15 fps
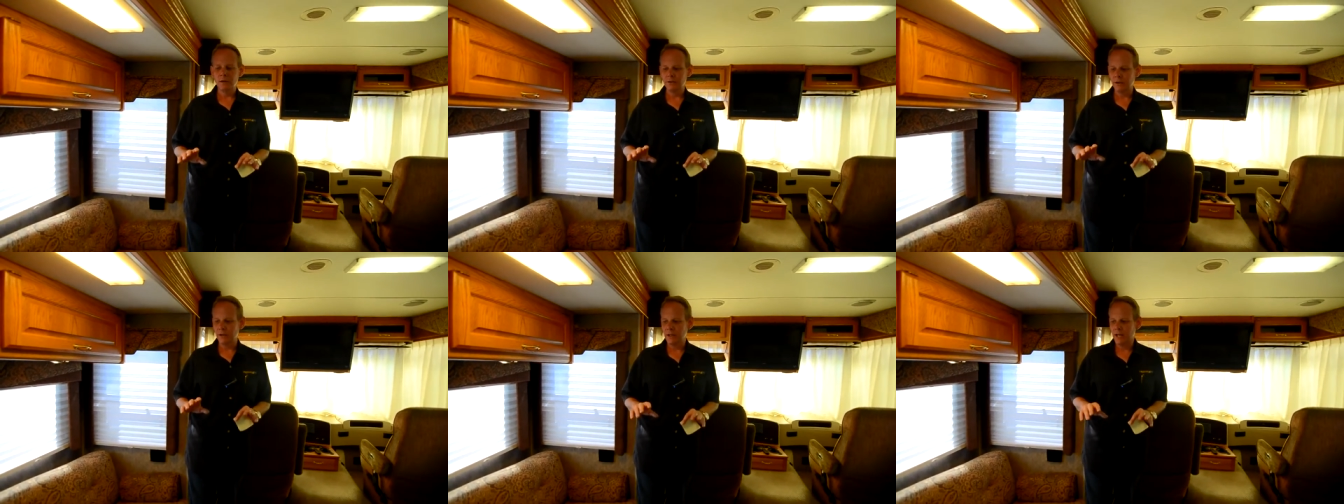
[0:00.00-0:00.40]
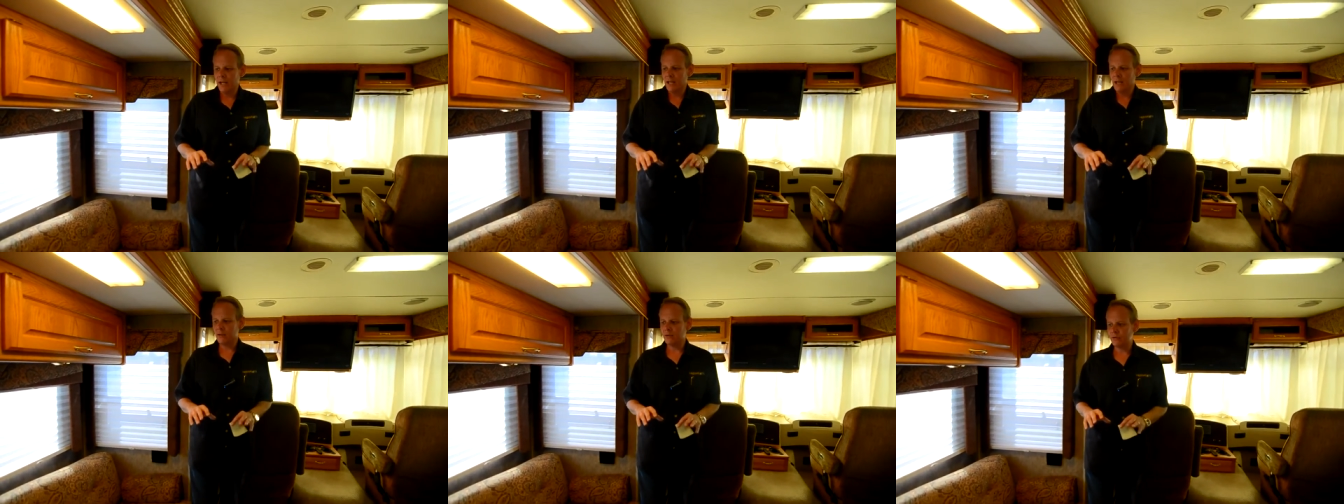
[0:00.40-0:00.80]
to
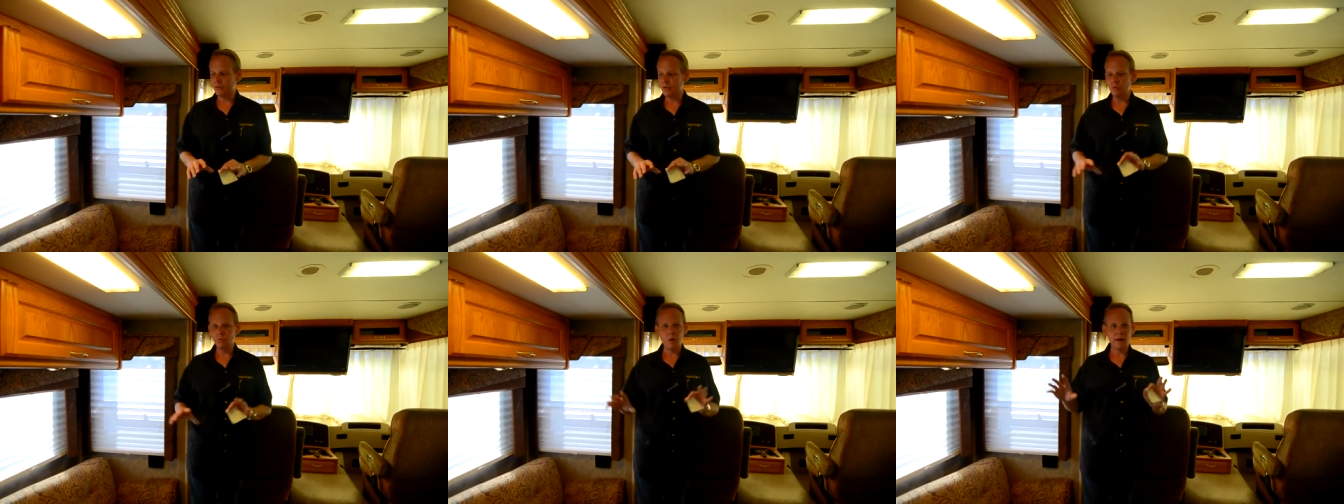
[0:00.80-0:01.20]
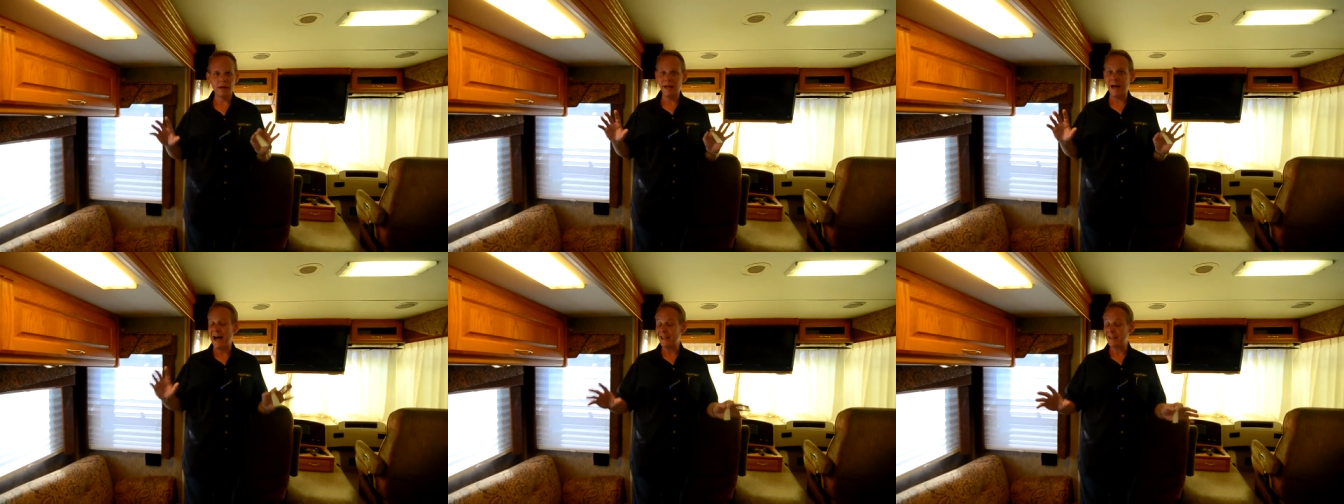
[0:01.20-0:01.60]
get into what
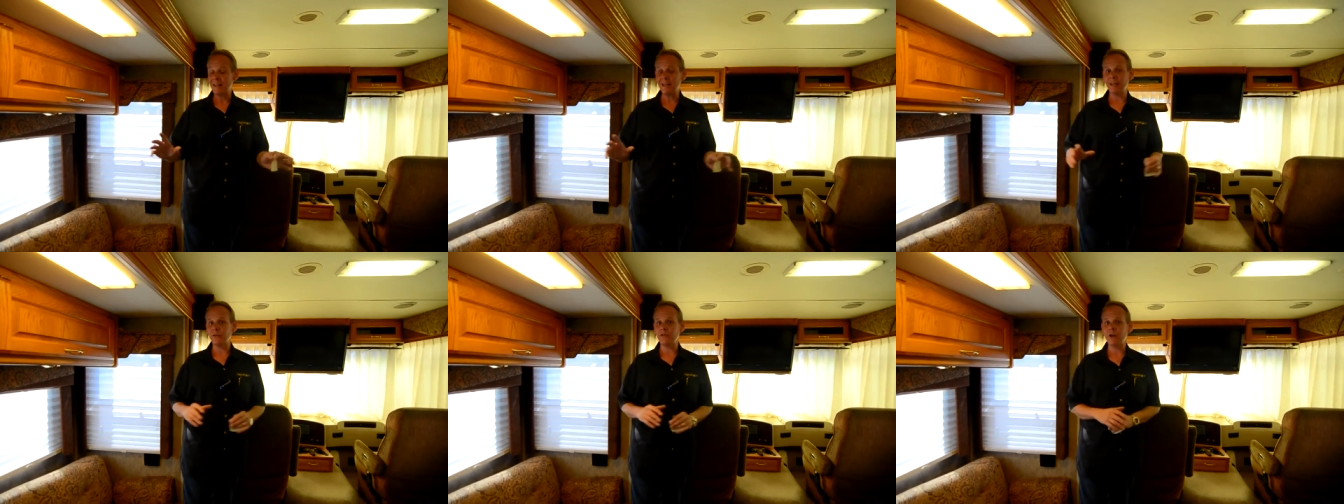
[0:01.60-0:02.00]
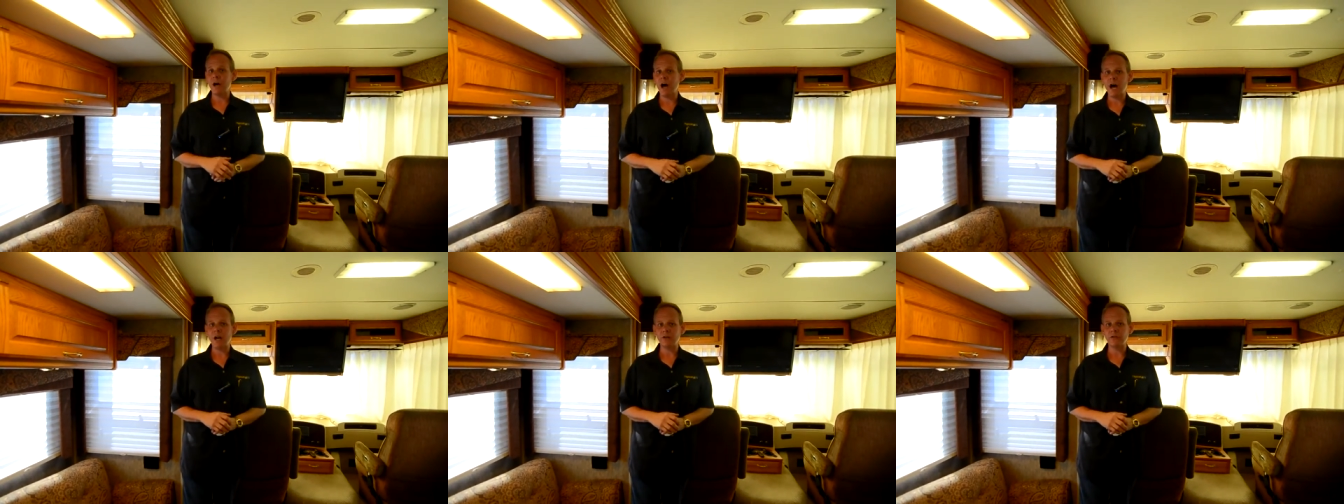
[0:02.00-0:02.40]
I think is the
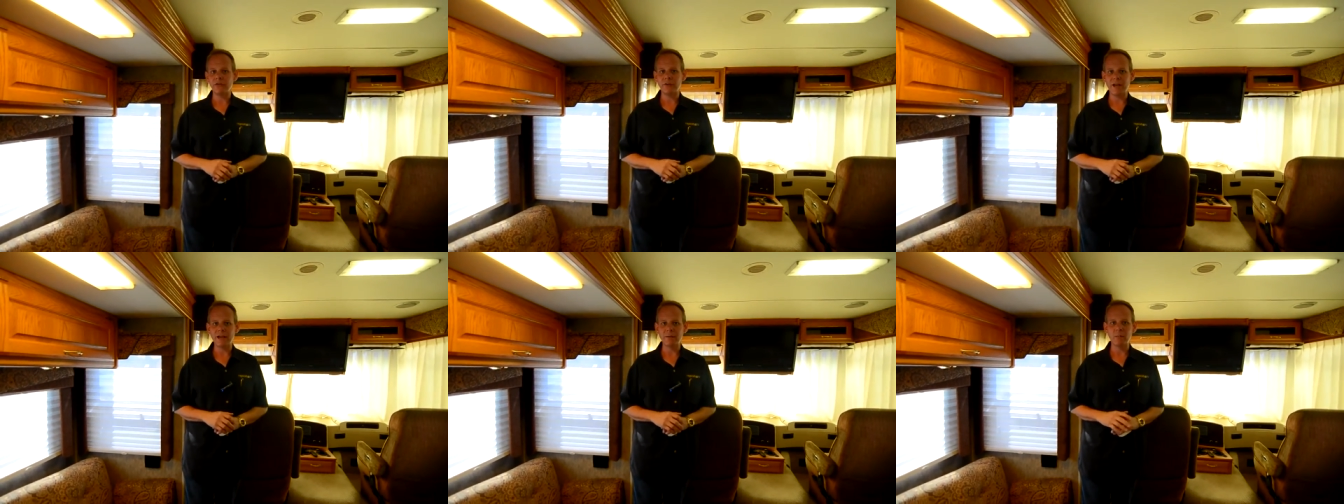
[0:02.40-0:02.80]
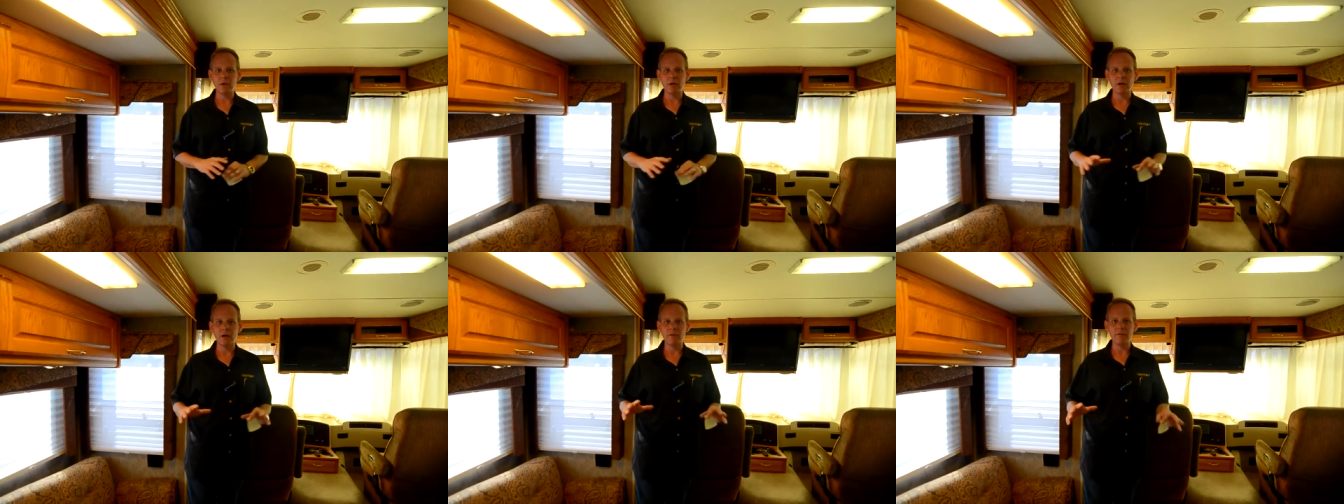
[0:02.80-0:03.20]
hottest
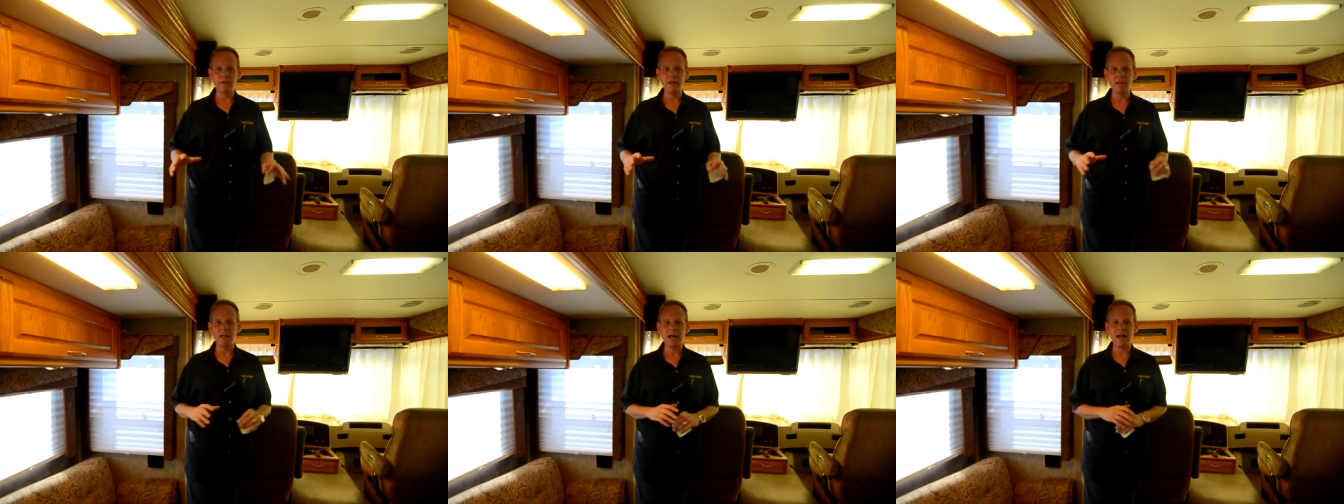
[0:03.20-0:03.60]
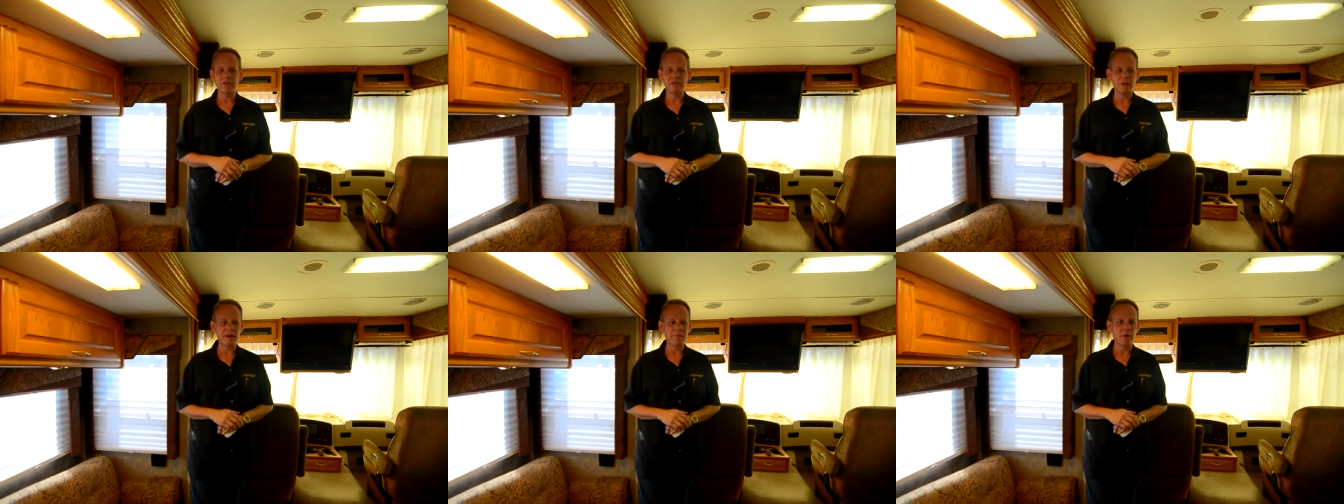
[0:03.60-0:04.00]
segment of the
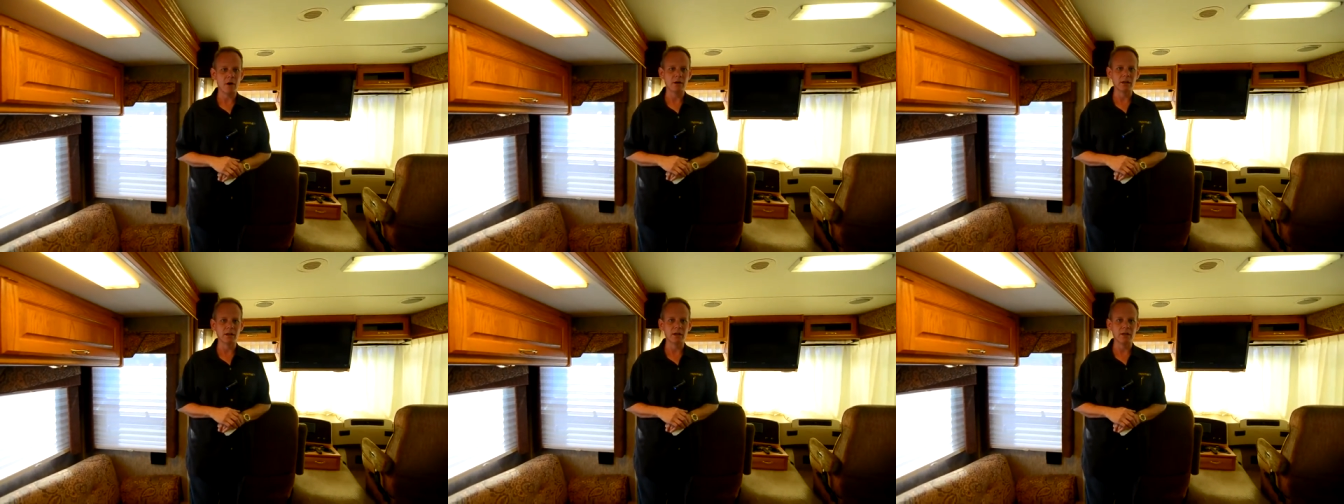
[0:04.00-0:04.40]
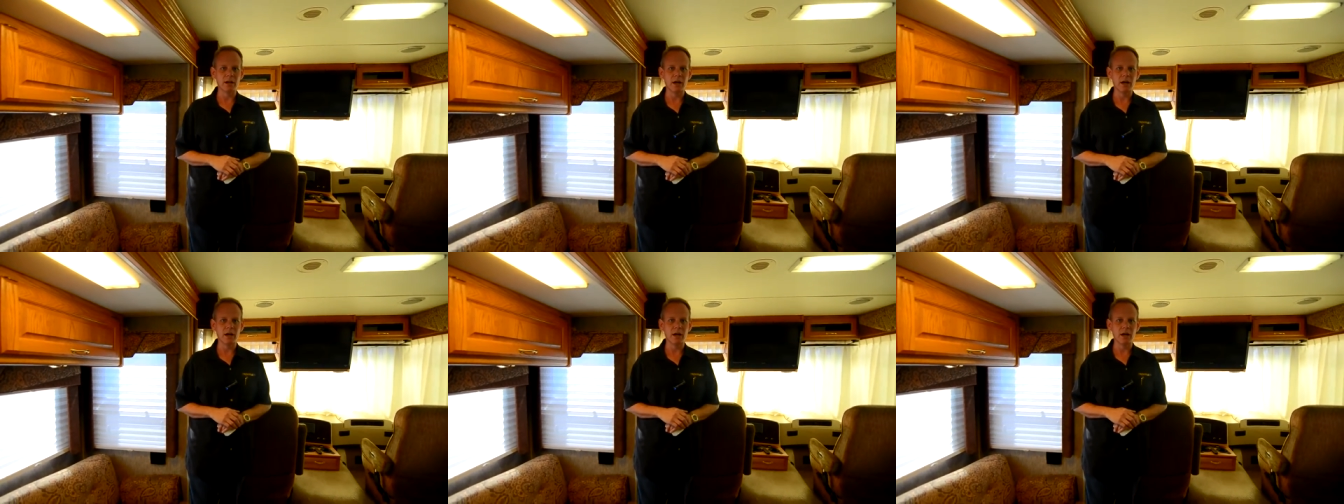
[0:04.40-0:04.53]
Class A market